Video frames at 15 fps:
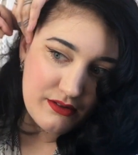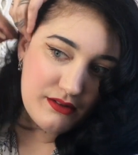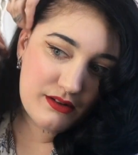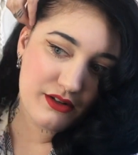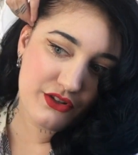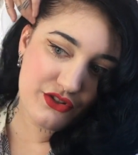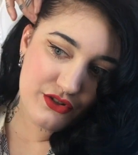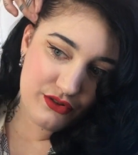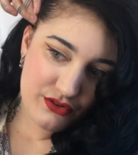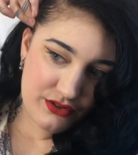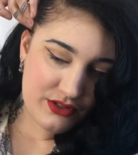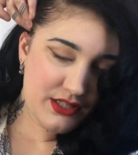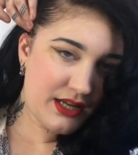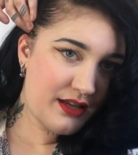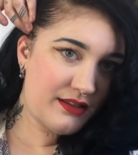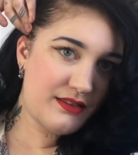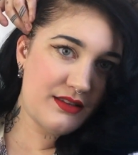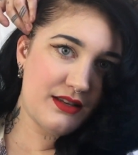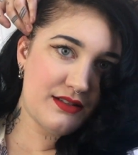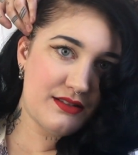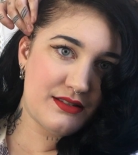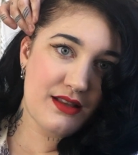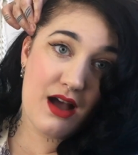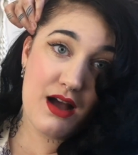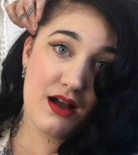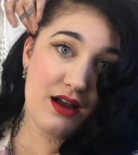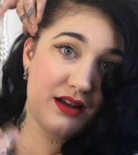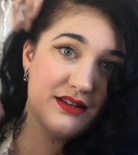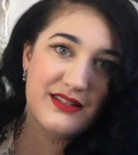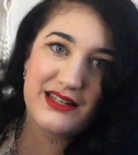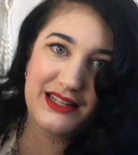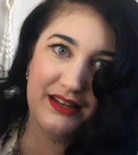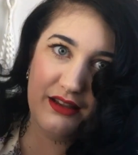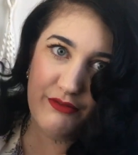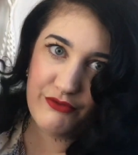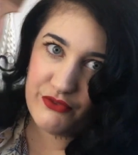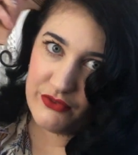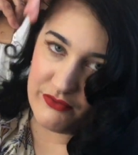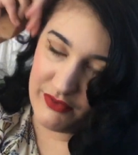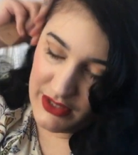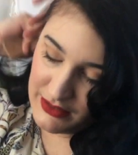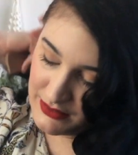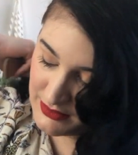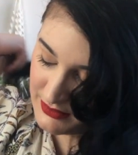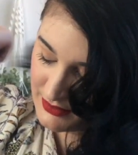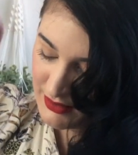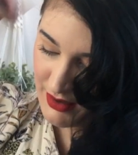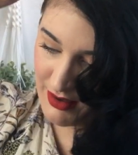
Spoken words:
I just take this and leave this